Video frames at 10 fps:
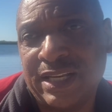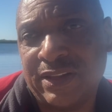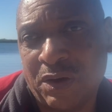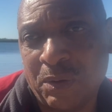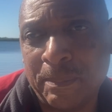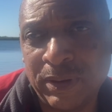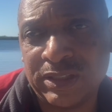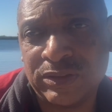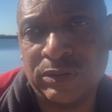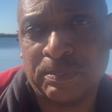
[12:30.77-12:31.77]
the whole
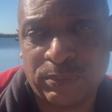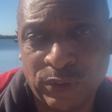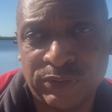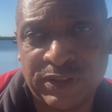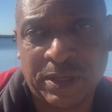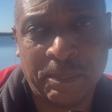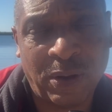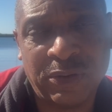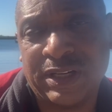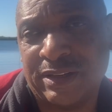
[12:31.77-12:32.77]
bulletproof
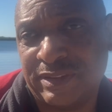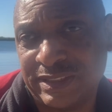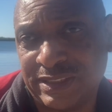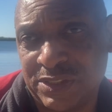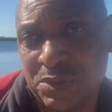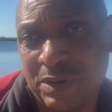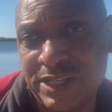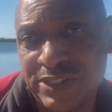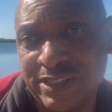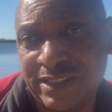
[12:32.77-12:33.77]
component of this
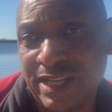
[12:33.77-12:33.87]
situation.